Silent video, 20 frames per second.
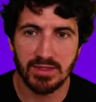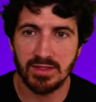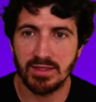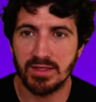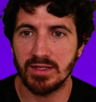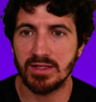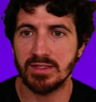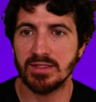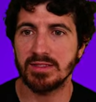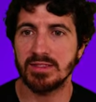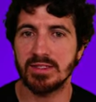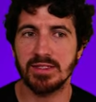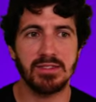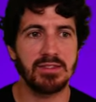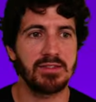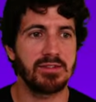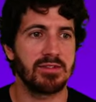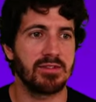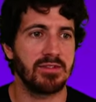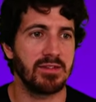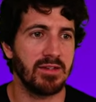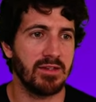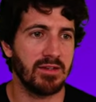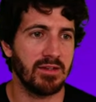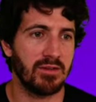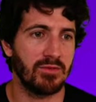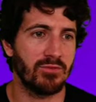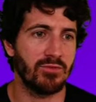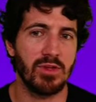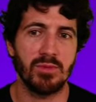There is this
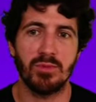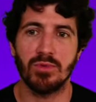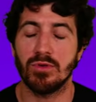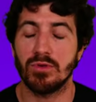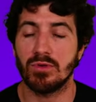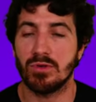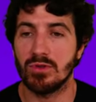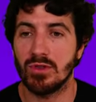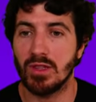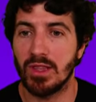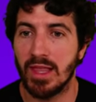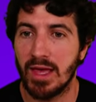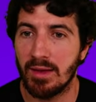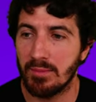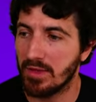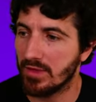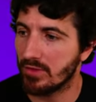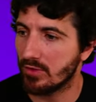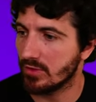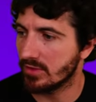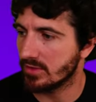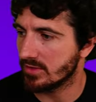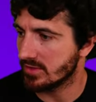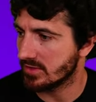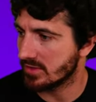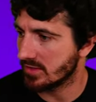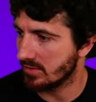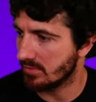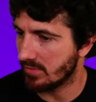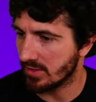repo called
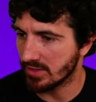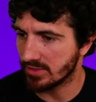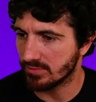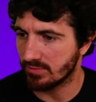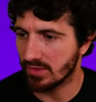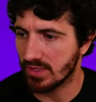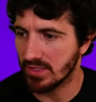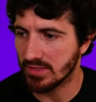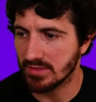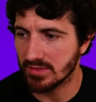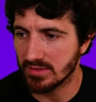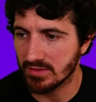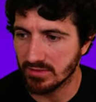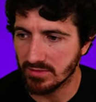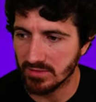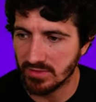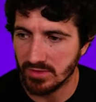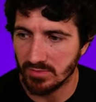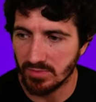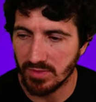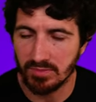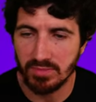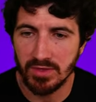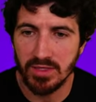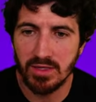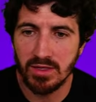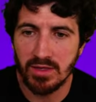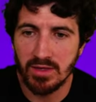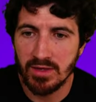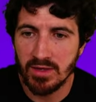llama.c++, CPP,